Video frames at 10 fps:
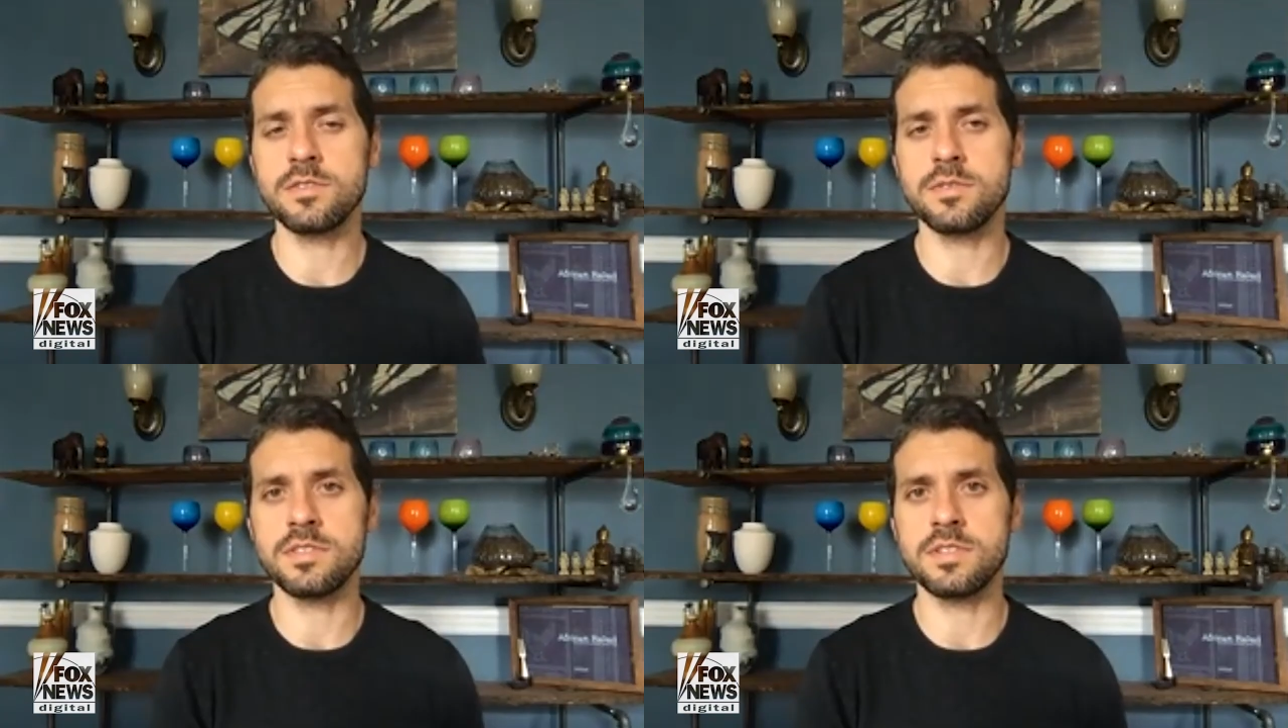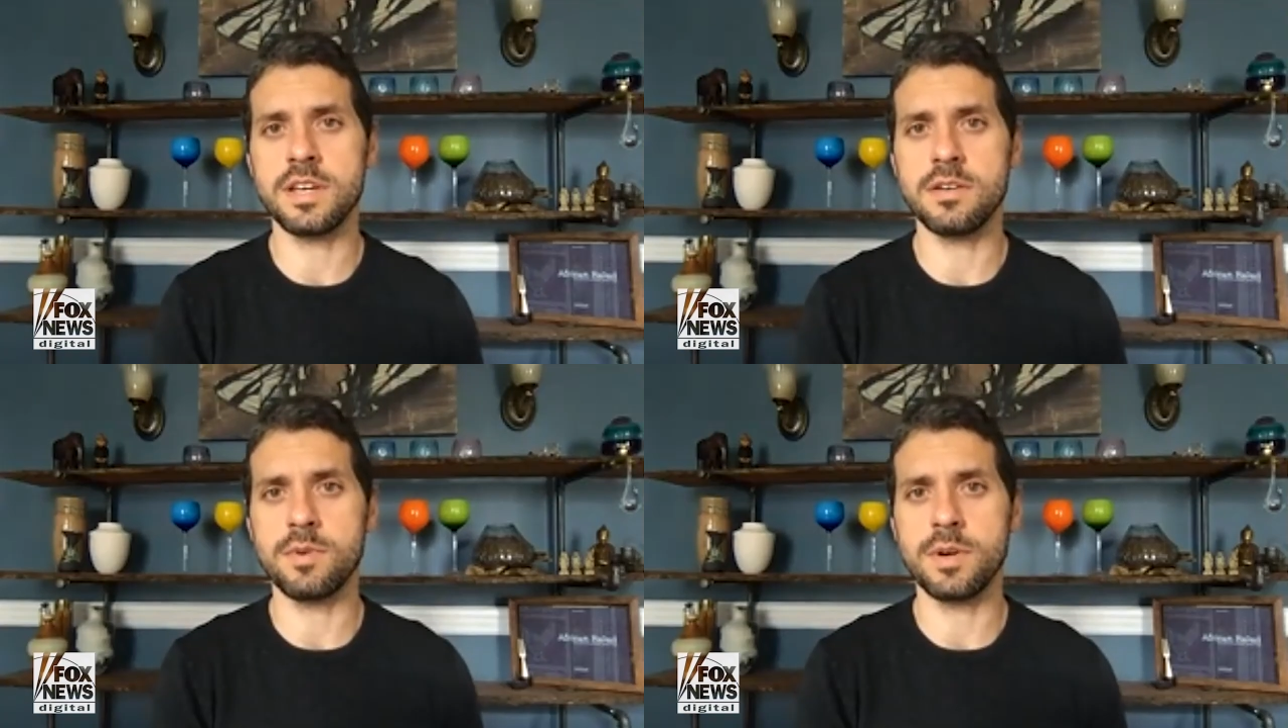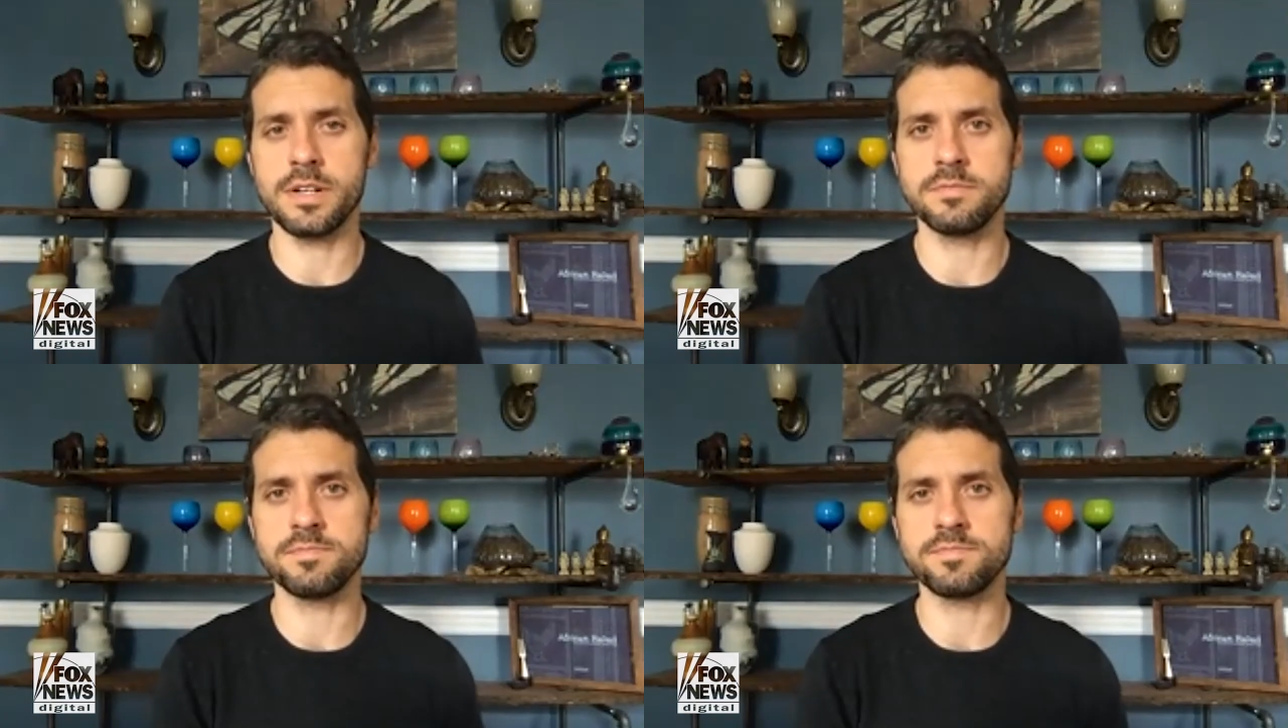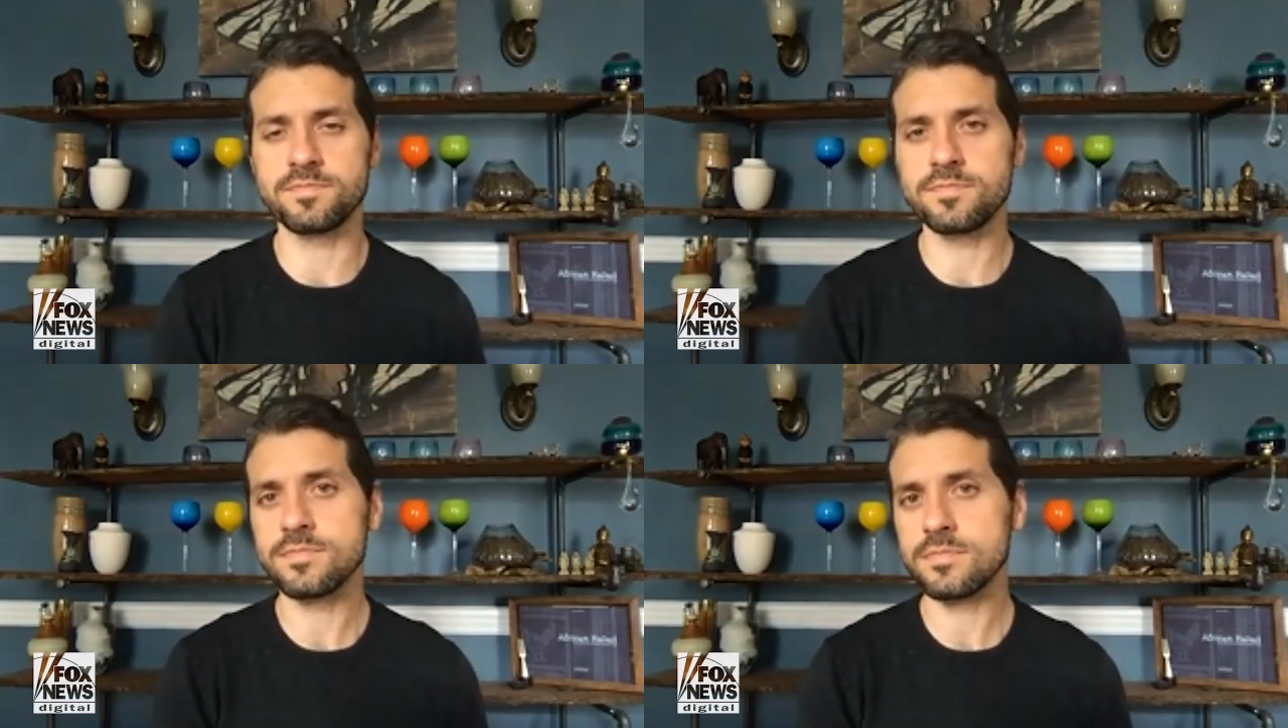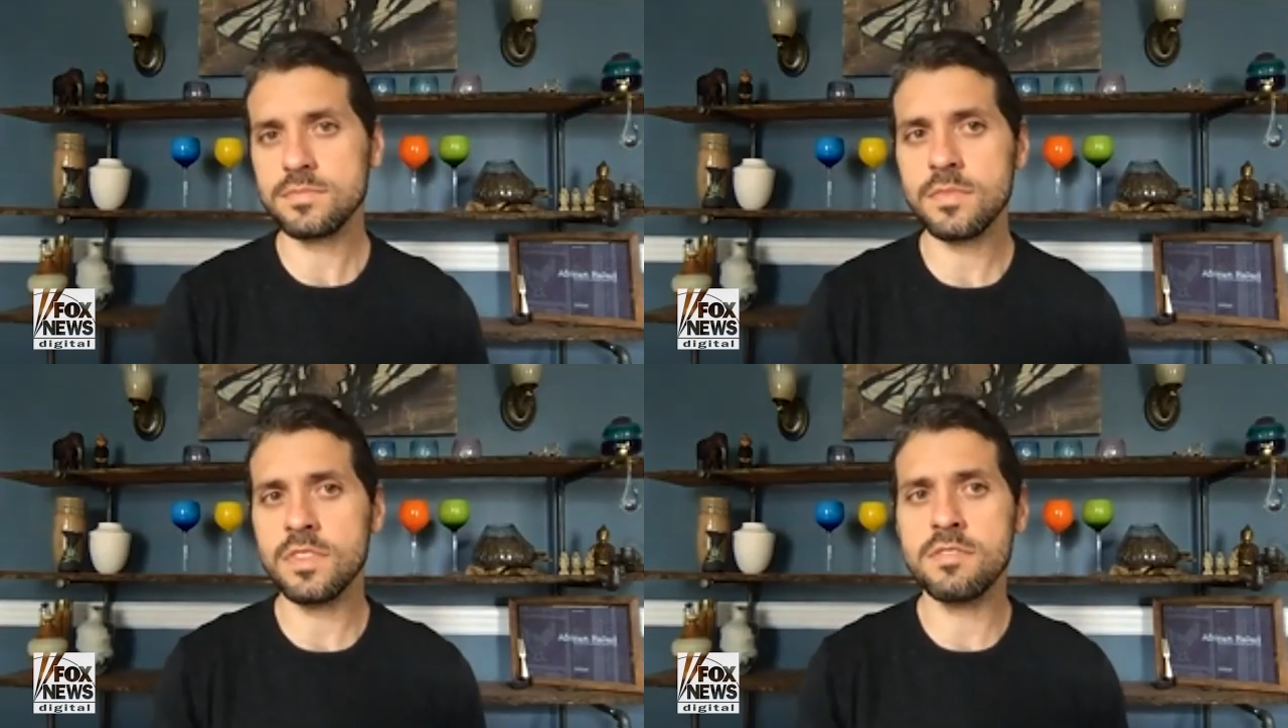us to a state where
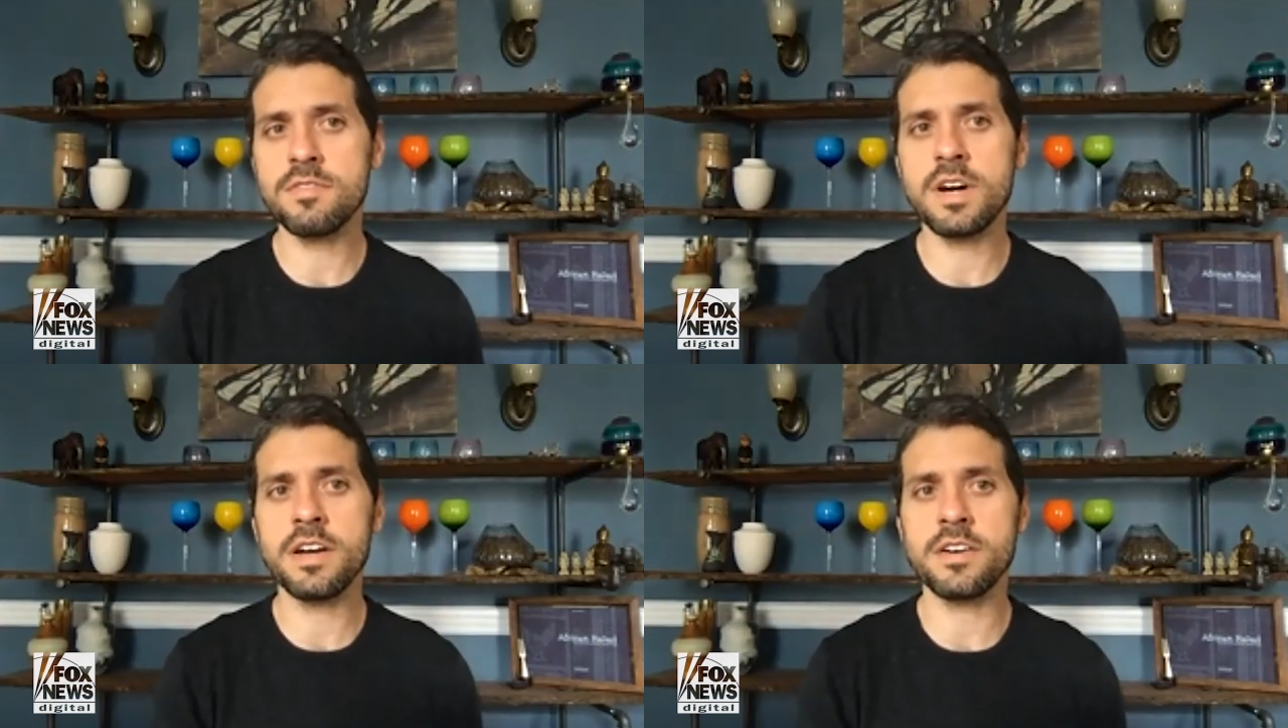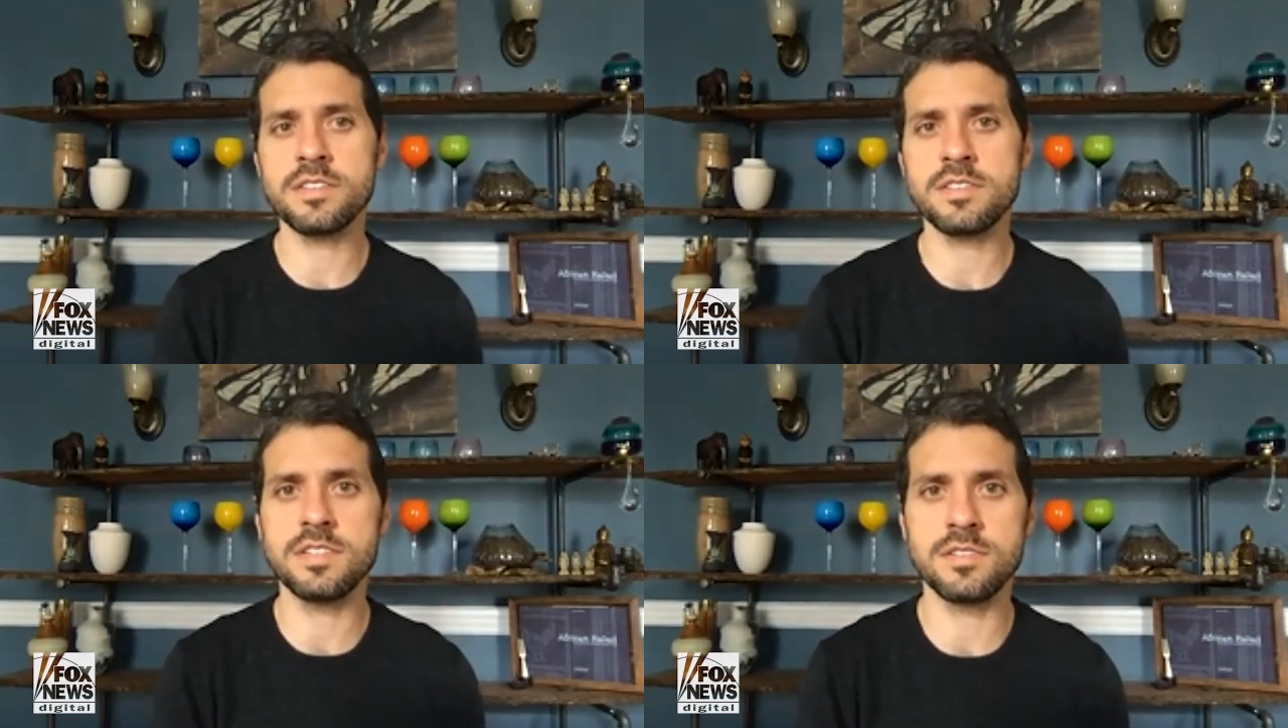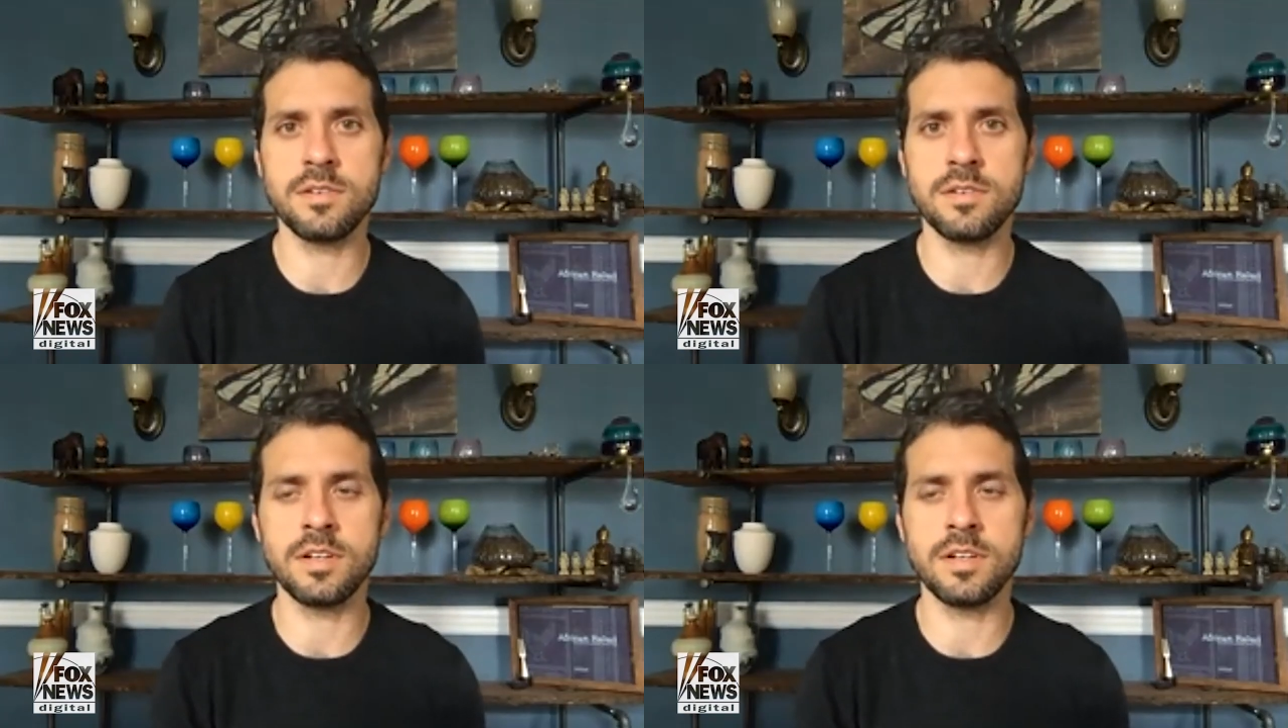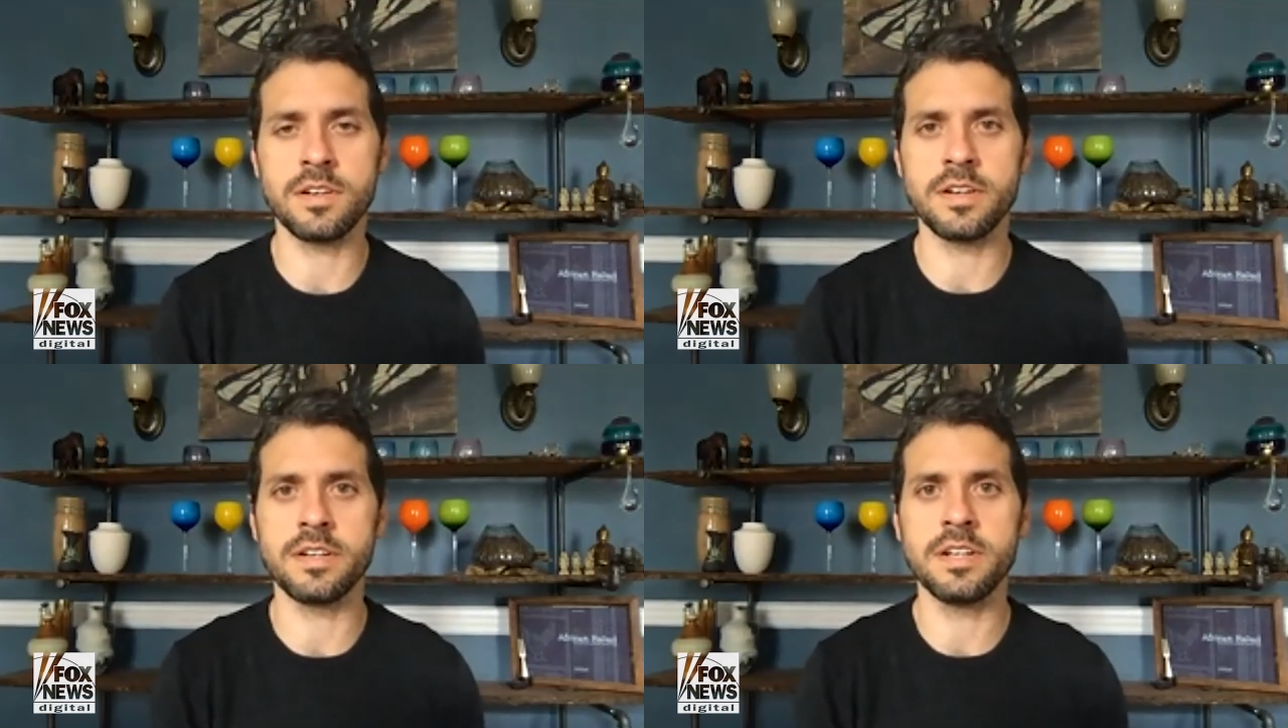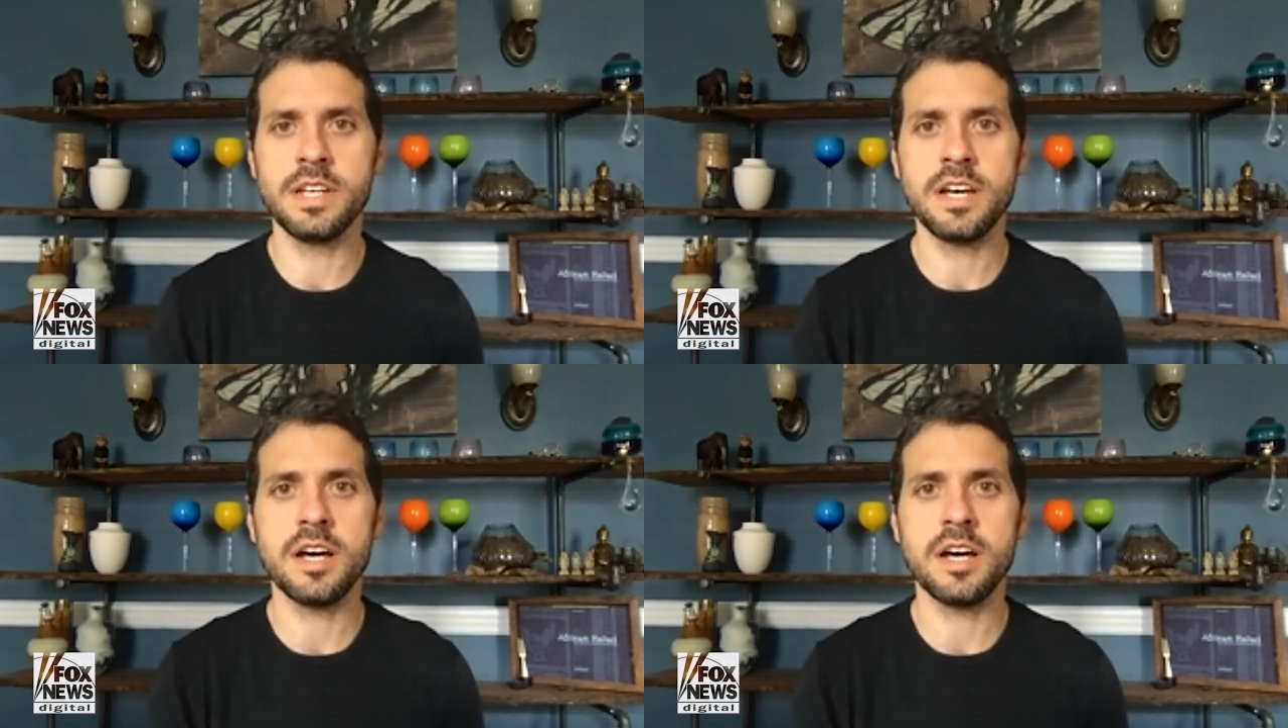the virus is no longer